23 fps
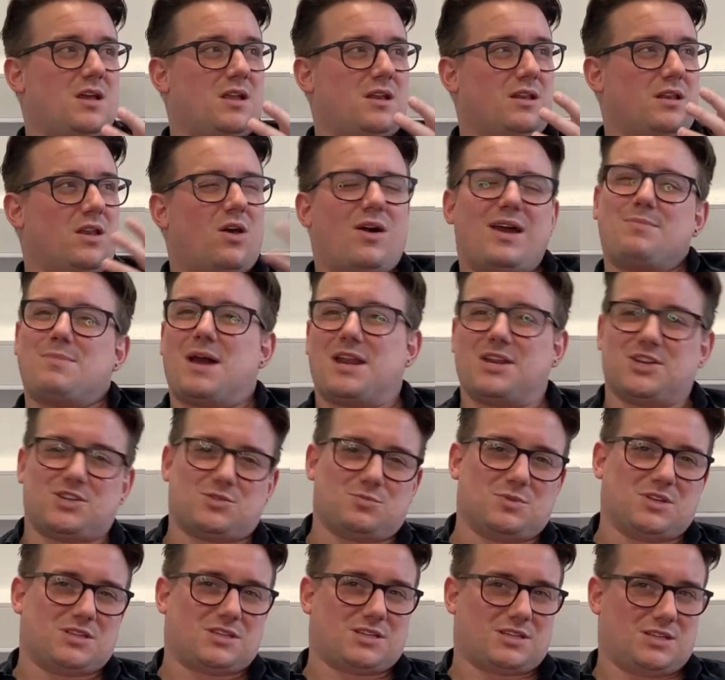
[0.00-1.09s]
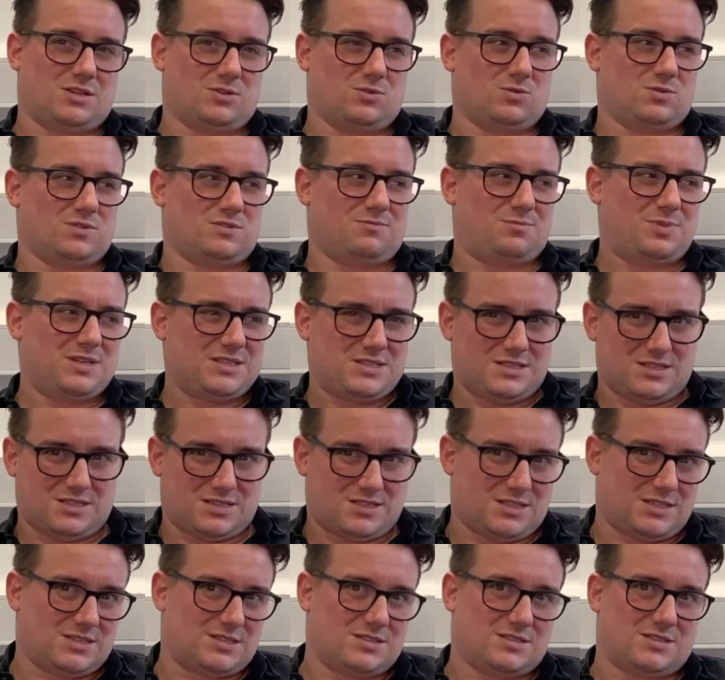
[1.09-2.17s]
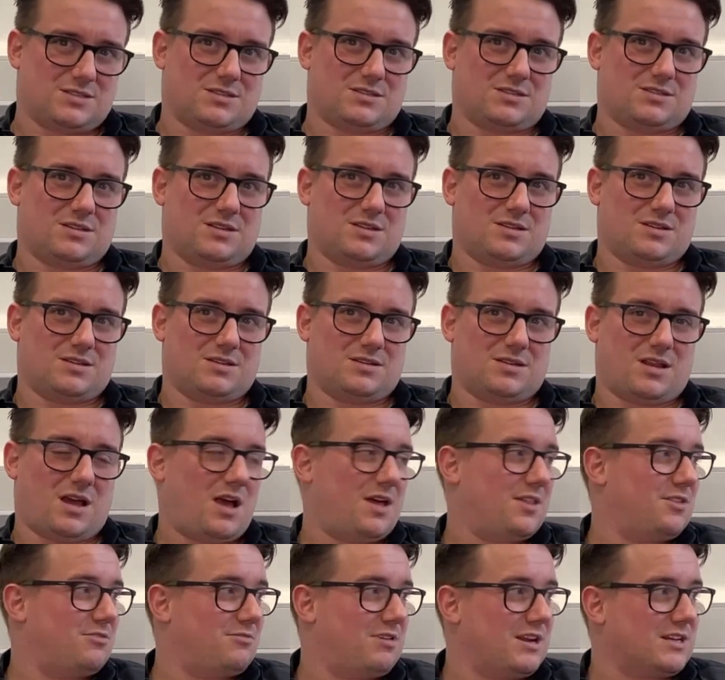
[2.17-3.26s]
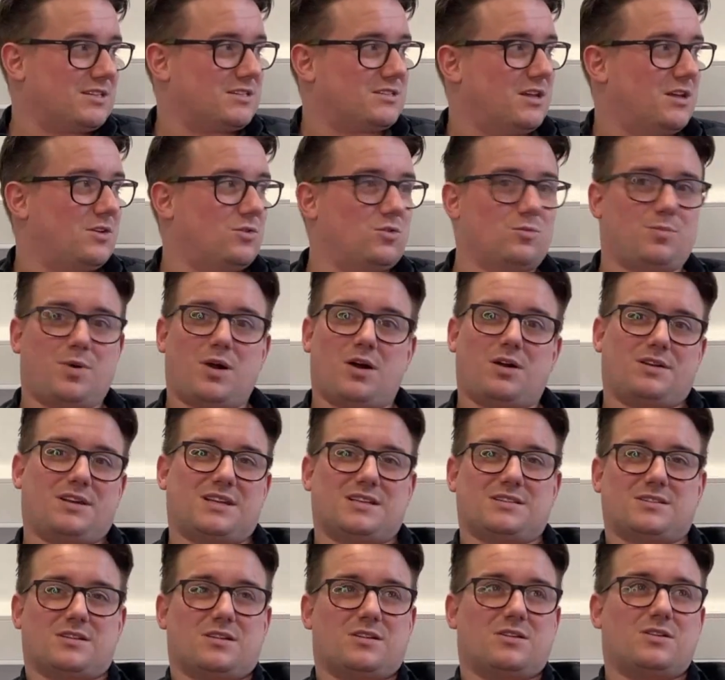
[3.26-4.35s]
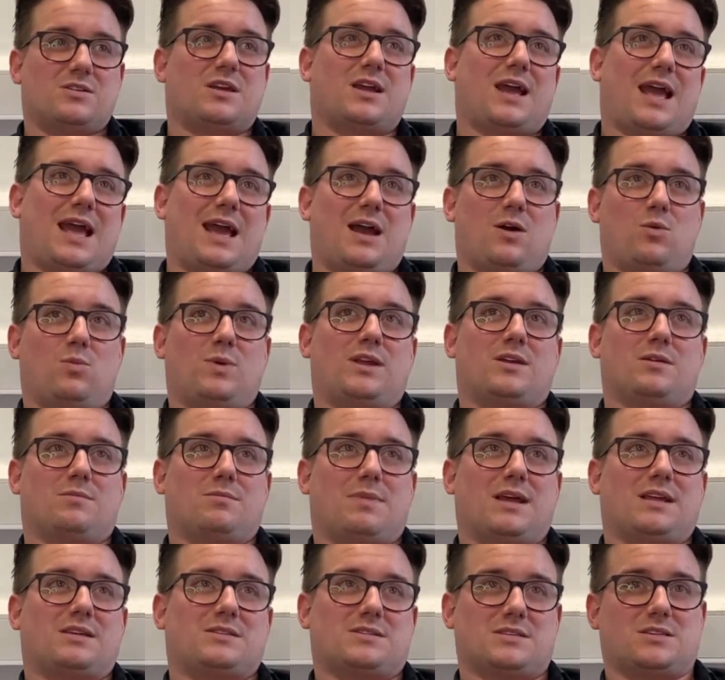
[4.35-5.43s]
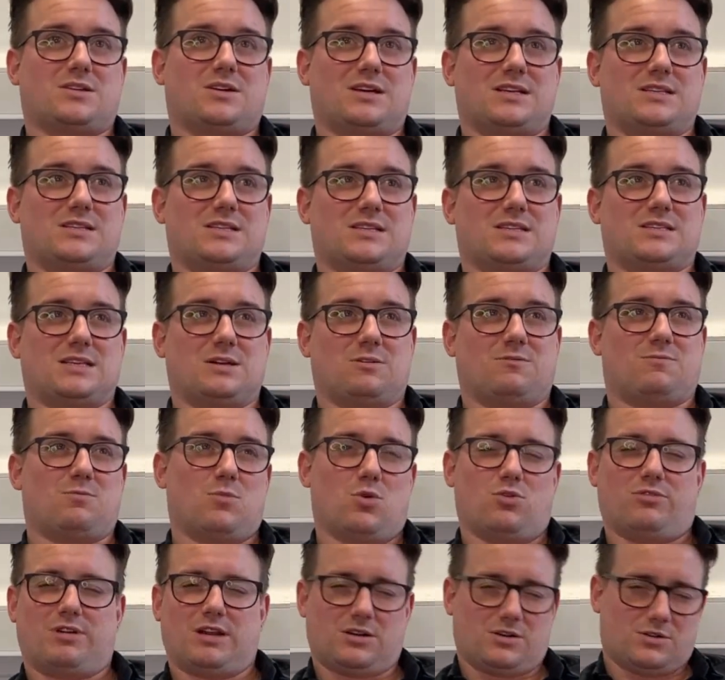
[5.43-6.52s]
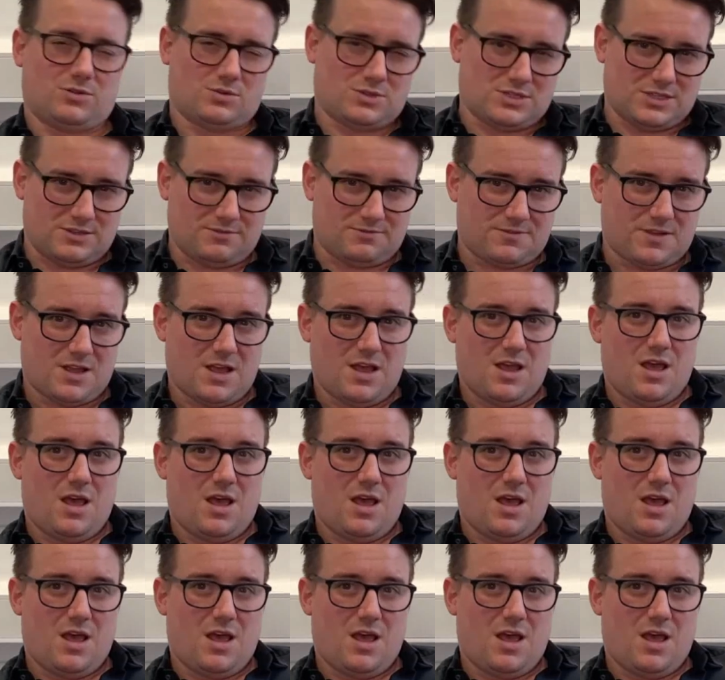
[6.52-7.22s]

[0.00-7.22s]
line management skills of businesses and other external partners, and looking at how we can make society itself more inclusive.